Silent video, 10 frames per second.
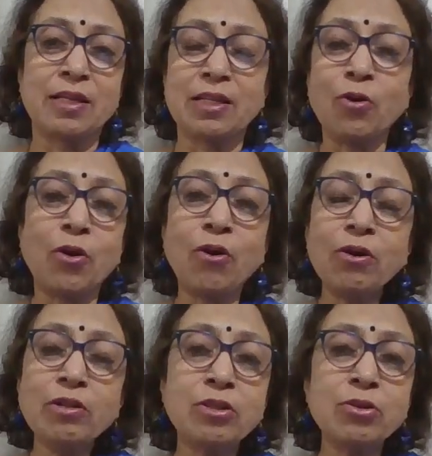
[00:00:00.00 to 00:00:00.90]
Now,
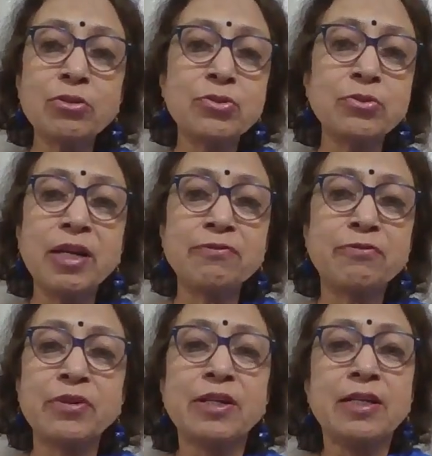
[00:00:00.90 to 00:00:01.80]
all those who have
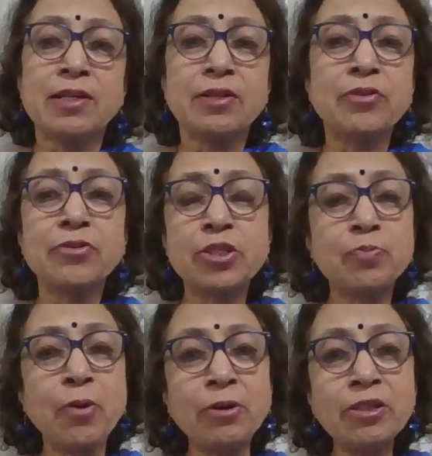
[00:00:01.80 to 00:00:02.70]

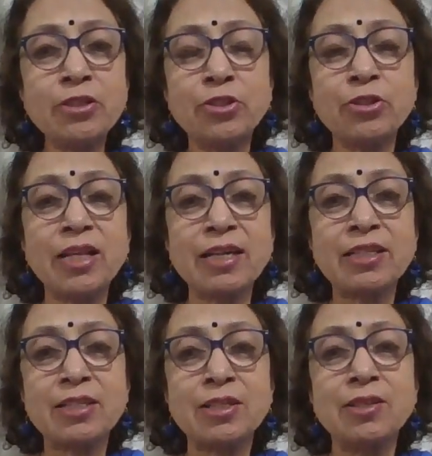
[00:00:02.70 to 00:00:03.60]
responded to
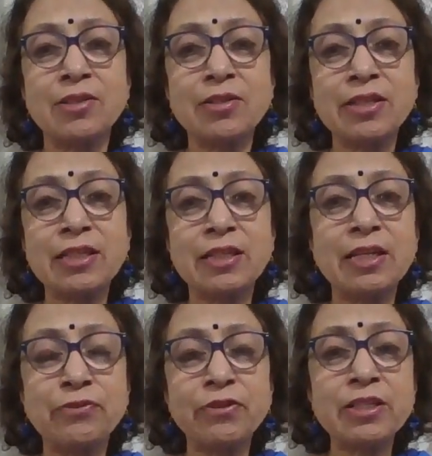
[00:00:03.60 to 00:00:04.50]
that
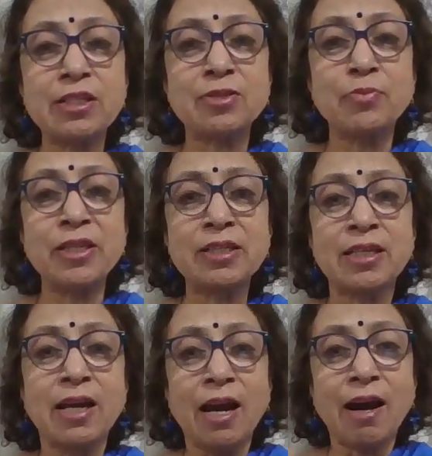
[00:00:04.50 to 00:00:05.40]
advertisement
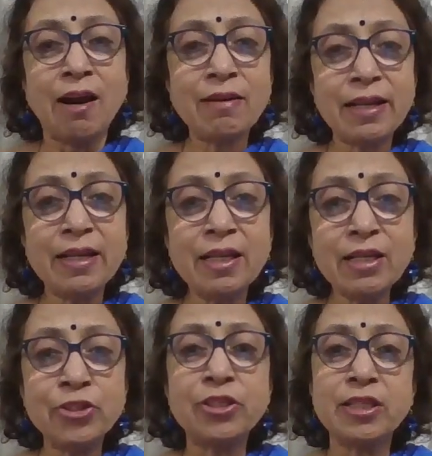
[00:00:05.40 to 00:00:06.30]
are
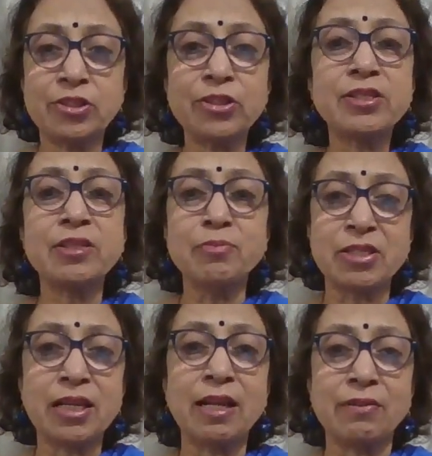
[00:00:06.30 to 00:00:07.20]
English teachers
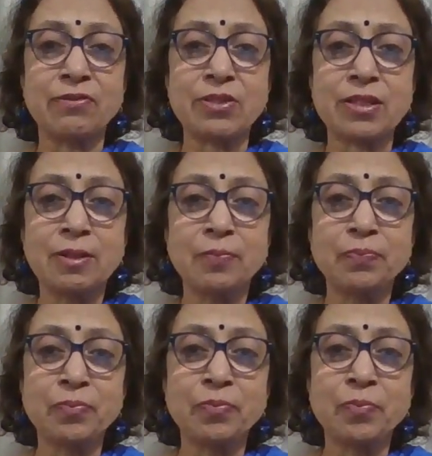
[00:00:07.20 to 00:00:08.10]
themselves,
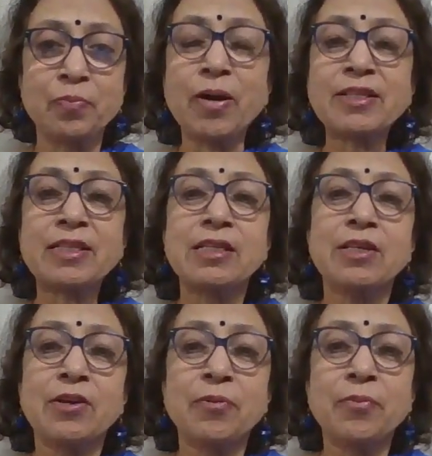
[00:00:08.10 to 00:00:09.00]
but
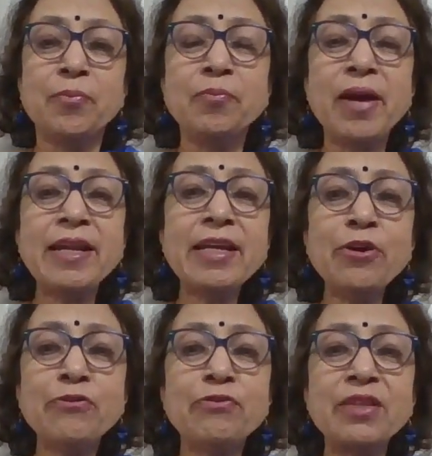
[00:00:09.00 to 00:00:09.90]
many
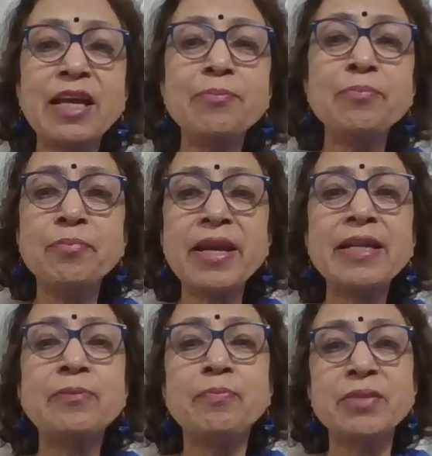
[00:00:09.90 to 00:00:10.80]
of them
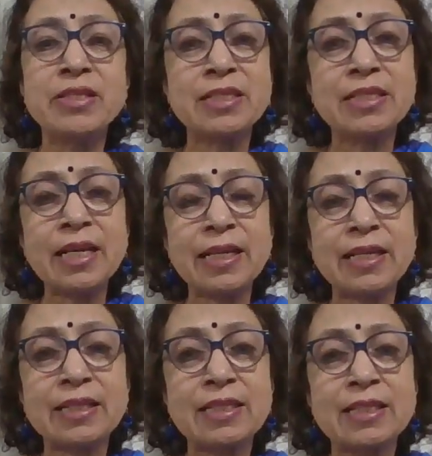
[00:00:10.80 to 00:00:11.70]
made
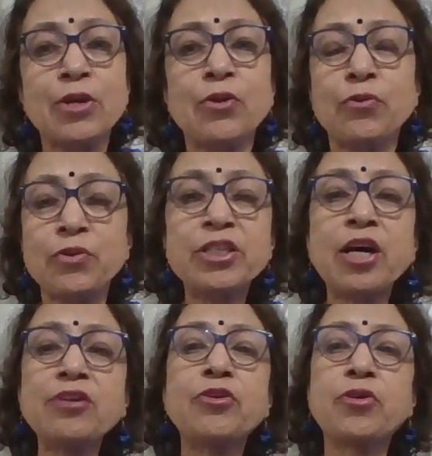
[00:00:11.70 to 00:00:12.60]
mistakes which
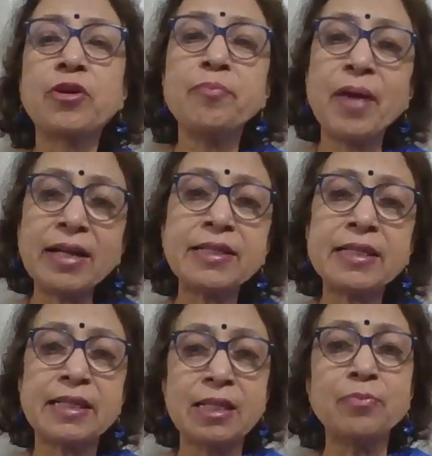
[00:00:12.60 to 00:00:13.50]
are
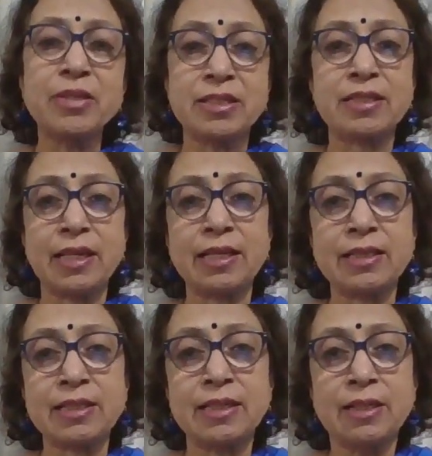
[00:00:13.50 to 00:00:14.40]
grammatical
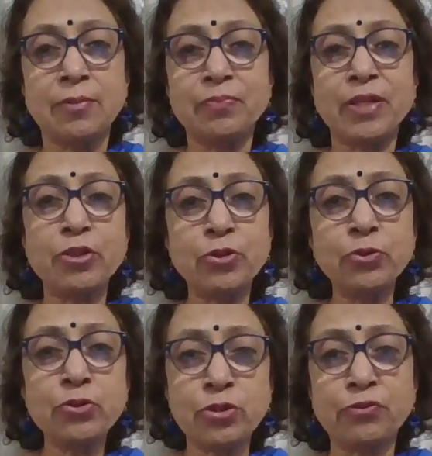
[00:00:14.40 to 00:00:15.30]
mistakes, the
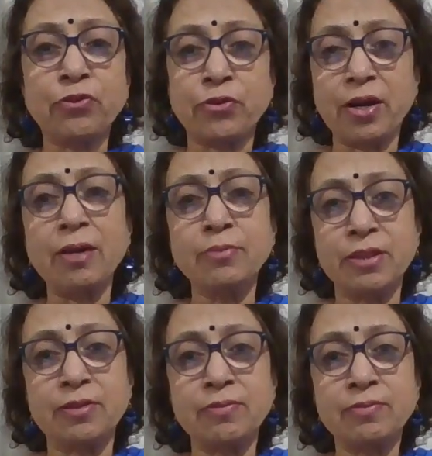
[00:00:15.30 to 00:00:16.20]
use of
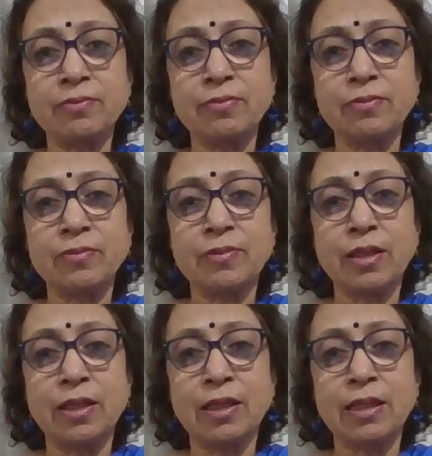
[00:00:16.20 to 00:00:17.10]
grammar.
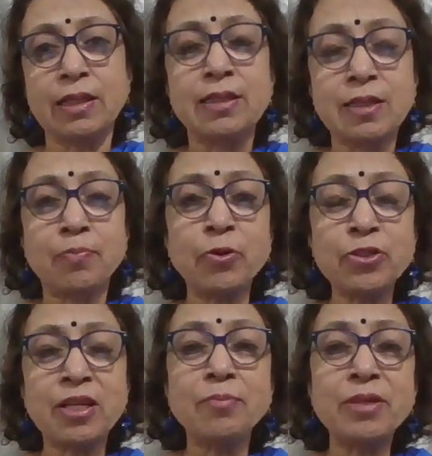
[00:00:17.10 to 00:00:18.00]
Suppose
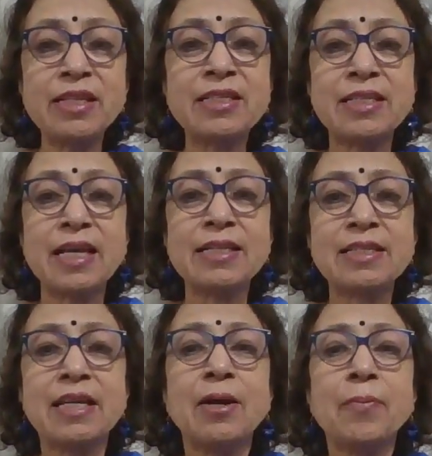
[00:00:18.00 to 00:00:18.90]
somebody
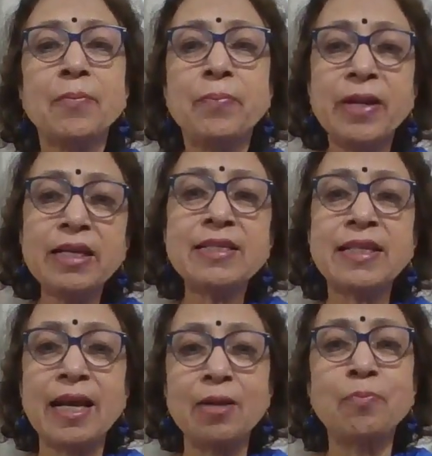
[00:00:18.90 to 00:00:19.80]
says, please
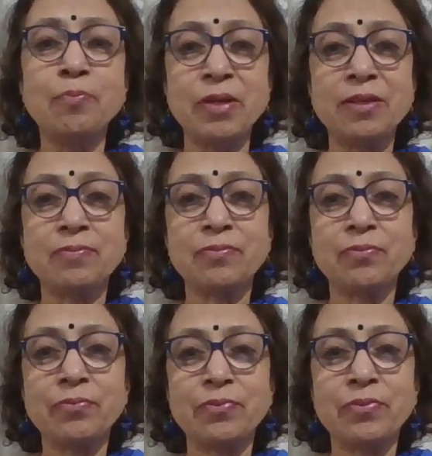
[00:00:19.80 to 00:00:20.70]
help me.
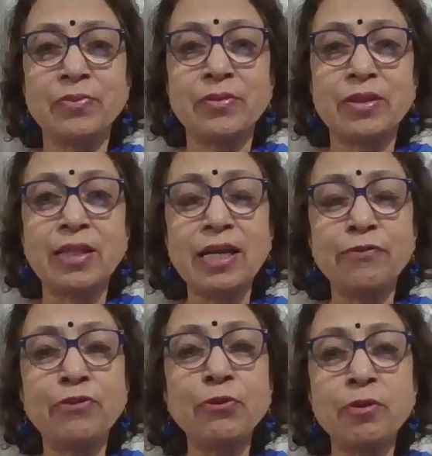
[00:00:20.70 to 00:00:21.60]
Then
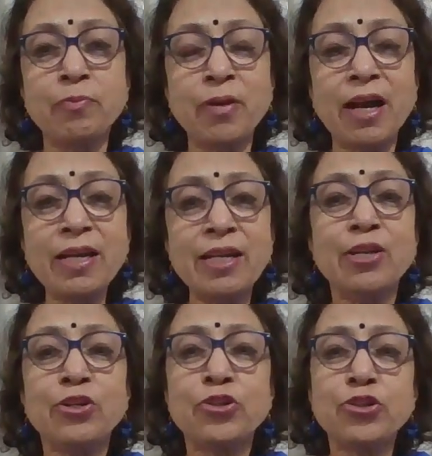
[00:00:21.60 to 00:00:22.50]
if you reply,
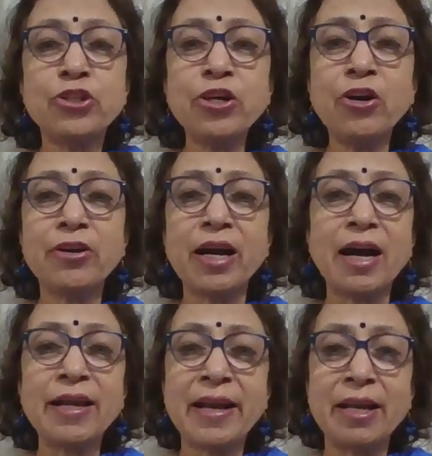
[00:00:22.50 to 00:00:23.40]
sure,
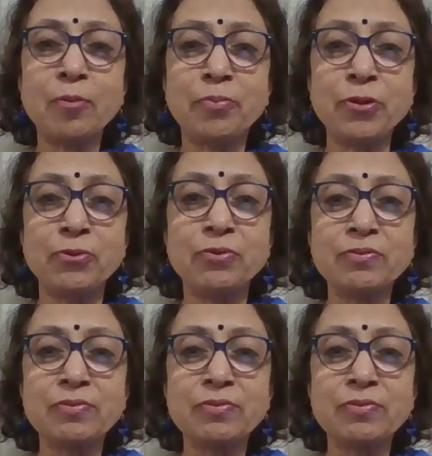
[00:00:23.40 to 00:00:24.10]
I help you.